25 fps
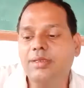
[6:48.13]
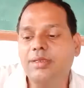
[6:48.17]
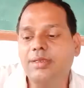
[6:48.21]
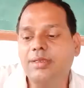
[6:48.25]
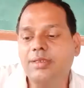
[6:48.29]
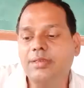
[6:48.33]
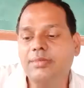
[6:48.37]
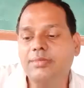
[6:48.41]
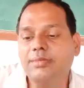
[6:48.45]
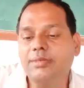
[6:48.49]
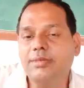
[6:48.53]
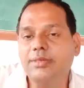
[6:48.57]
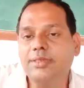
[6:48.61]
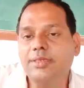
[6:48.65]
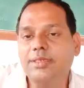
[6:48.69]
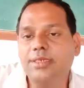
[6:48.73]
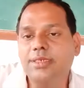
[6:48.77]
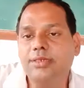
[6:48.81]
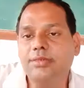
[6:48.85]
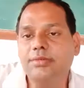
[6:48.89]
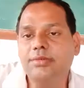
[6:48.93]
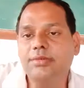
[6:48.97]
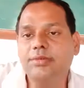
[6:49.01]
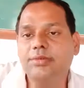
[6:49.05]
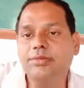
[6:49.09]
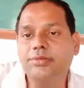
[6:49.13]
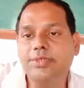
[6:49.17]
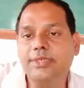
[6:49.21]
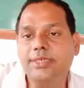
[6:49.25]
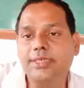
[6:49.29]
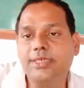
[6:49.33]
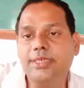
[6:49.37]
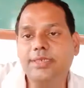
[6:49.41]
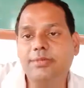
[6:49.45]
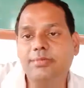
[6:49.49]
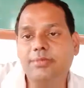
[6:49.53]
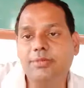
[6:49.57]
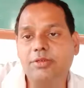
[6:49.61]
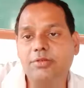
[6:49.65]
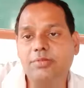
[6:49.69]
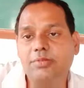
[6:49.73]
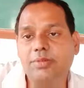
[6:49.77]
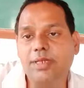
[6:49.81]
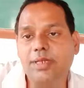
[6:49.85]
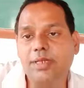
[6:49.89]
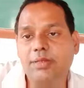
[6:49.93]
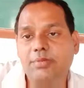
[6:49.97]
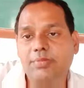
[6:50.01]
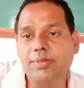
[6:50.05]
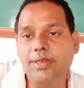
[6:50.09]
W is equal to sigma of
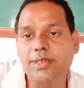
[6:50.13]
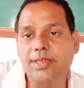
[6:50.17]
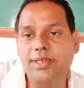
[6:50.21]
alpha